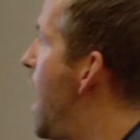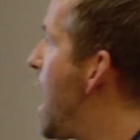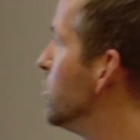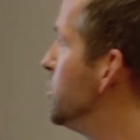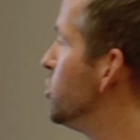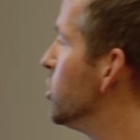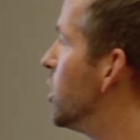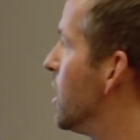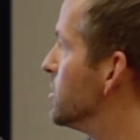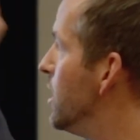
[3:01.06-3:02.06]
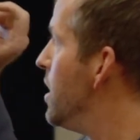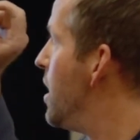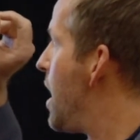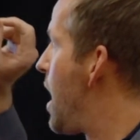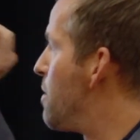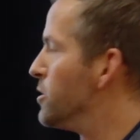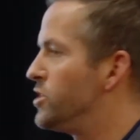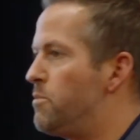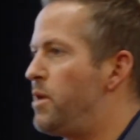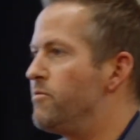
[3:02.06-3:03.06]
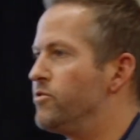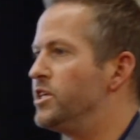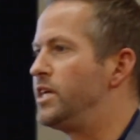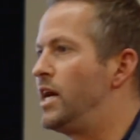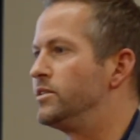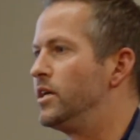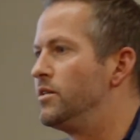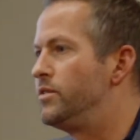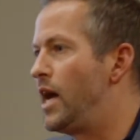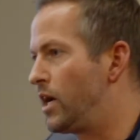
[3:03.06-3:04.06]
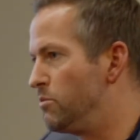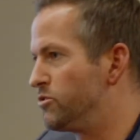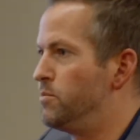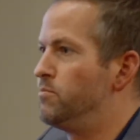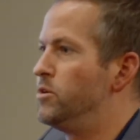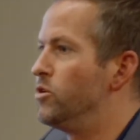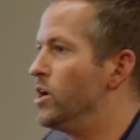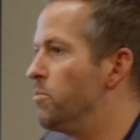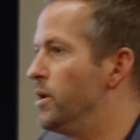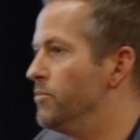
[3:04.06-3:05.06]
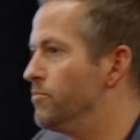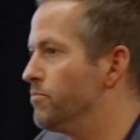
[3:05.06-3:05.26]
Acquisition cost. How much did I pay for this asset? That comes from your ERP.